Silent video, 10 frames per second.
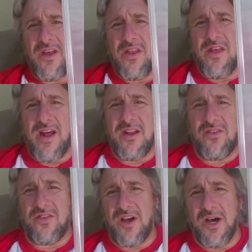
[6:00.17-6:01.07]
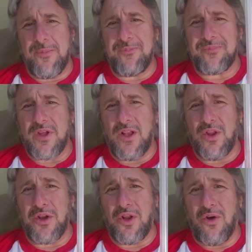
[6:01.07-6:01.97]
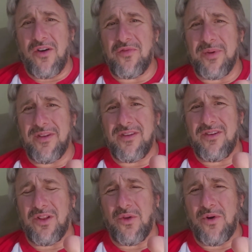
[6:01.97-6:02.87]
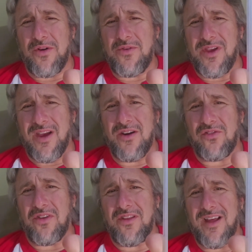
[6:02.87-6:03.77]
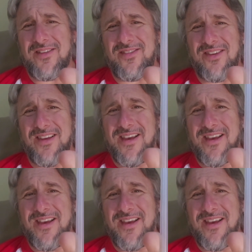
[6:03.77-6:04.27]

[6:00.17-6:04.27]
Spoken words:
that it's a little off, but good Lord, who cares? That's